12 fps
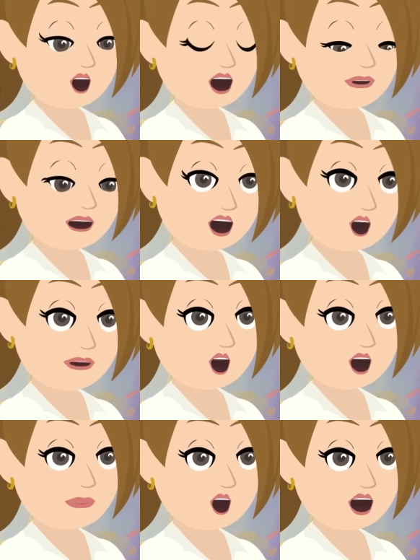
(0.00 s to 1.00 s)
about things, where
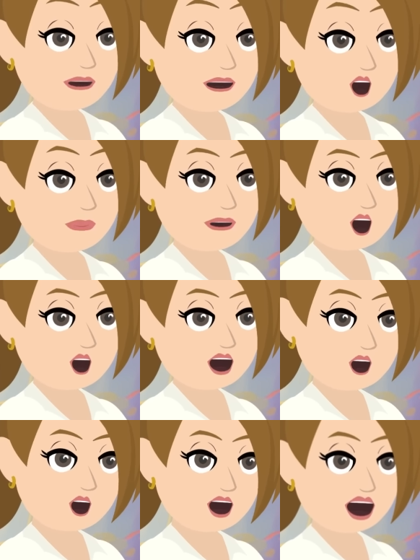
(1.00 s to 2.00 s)
you sense what's going on
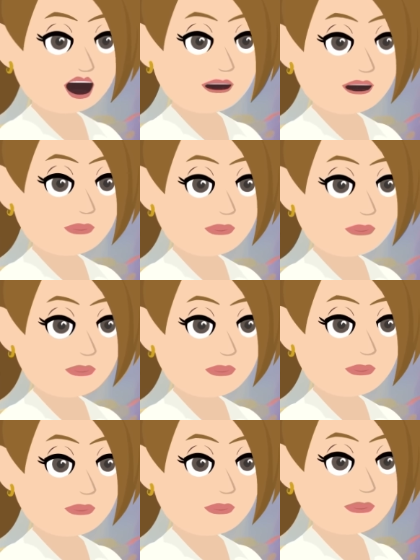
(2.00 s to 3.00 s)
around you.
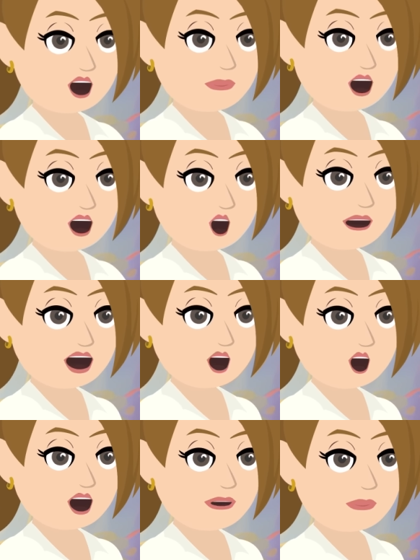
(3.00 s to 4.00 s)
You see what we're getting
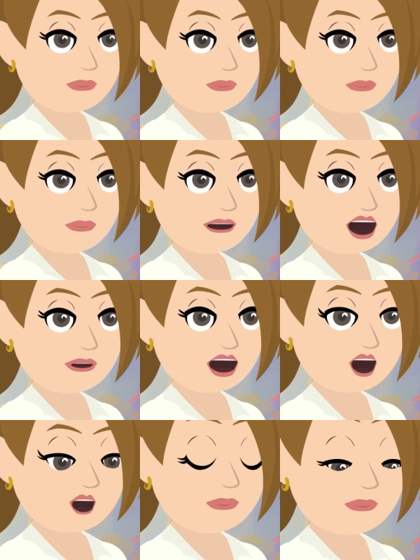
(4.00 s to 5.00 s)
at? And so